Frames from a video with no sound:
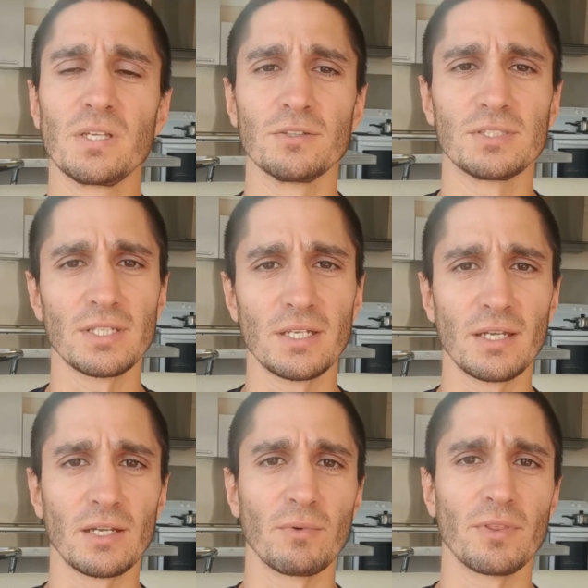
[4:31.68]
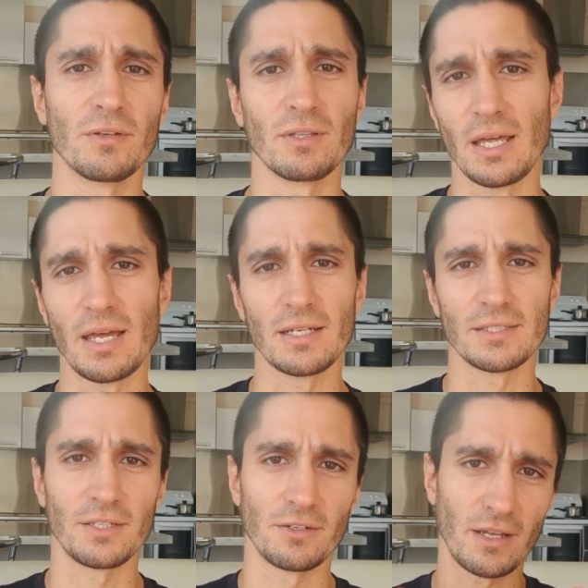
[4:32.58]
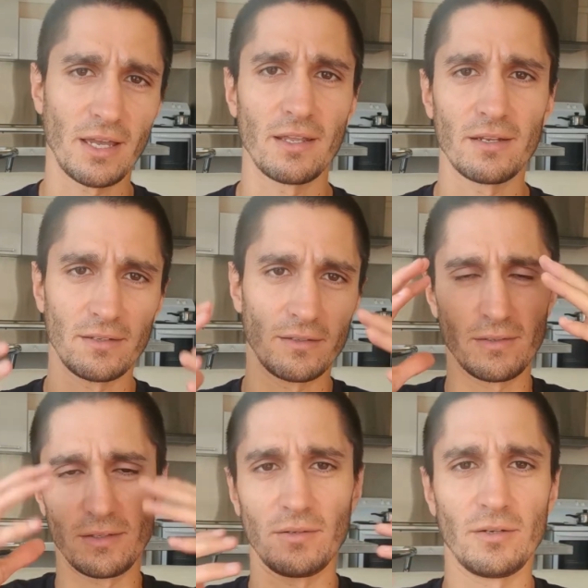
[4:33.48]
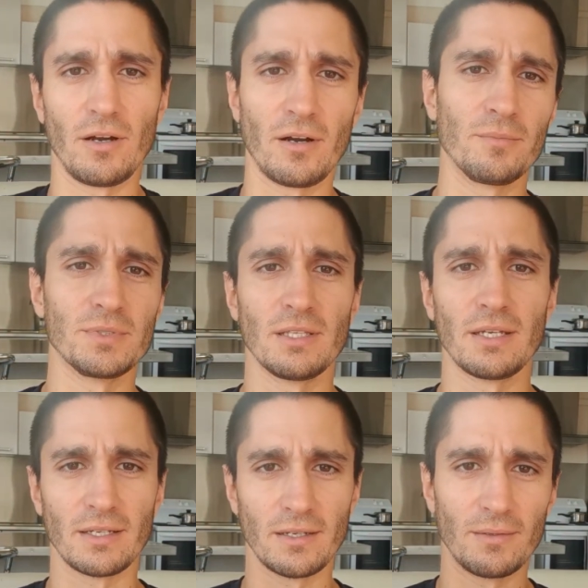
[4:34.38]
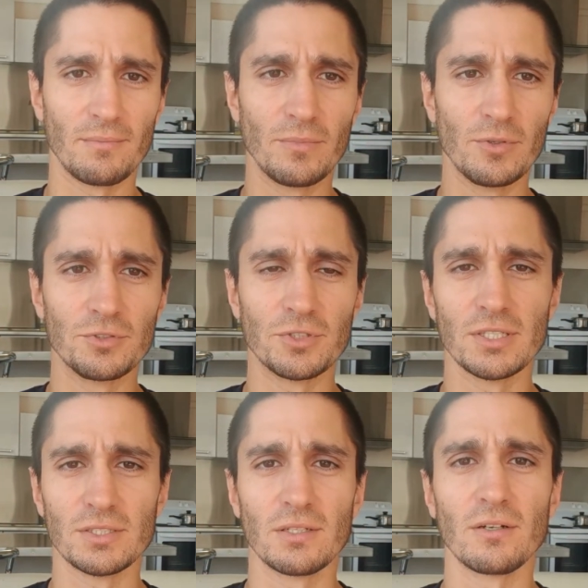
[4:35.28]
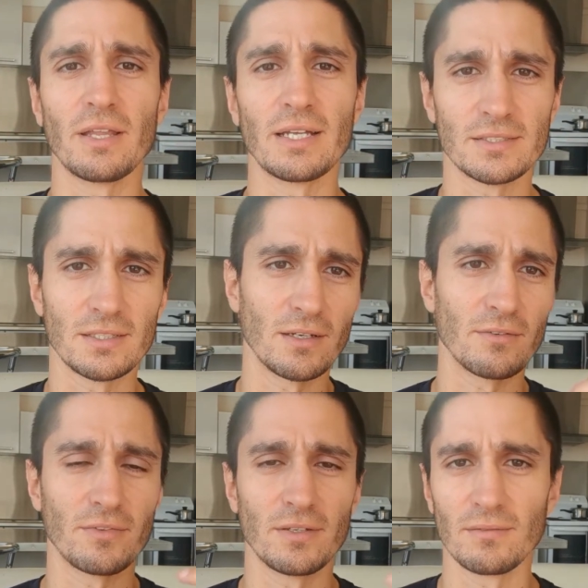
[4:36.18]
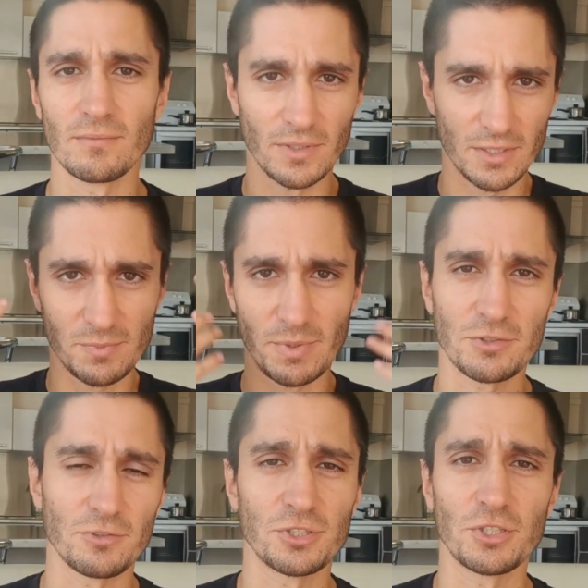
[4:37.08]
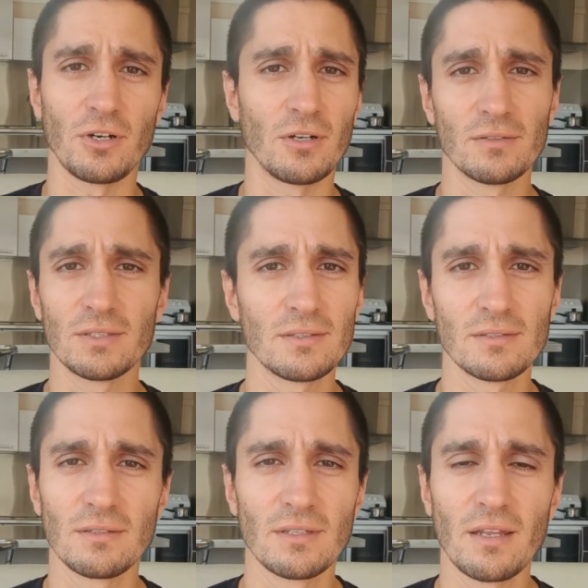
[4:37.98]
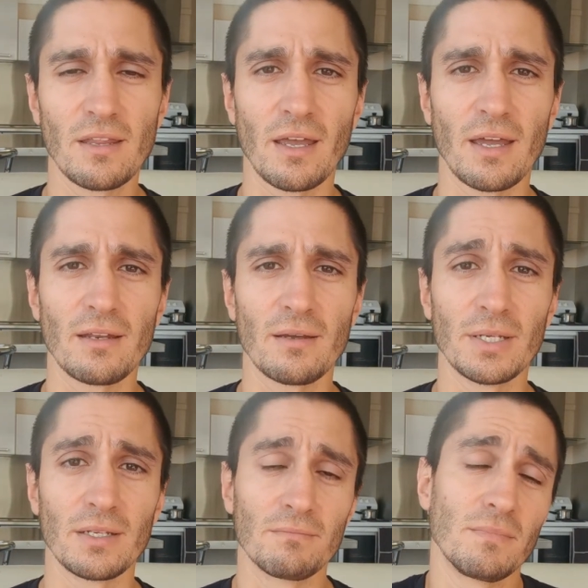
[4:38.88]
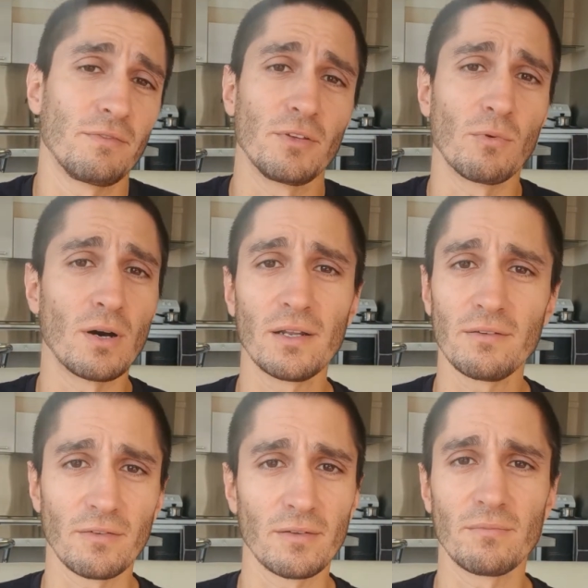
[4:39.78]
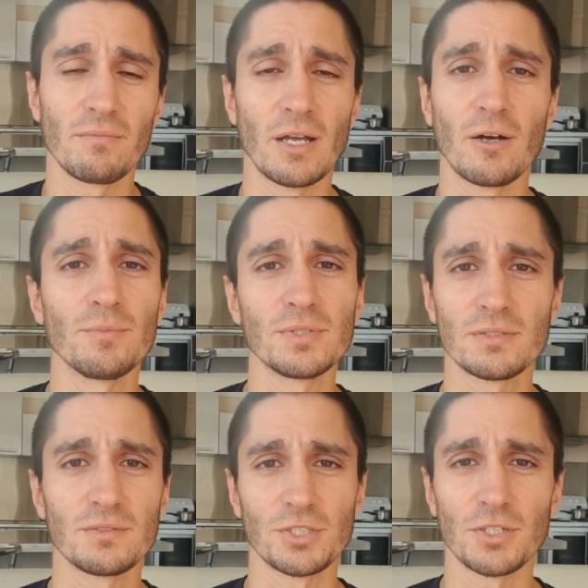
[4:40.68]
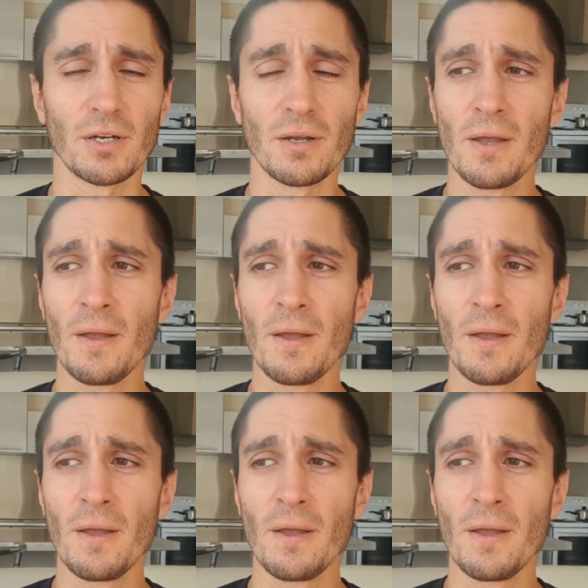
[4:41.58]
sitting with your legs and your head and your arms in like a mudras and all that stuff, and with a special shawl. None of that. I mean, if you want, if it helps, sure.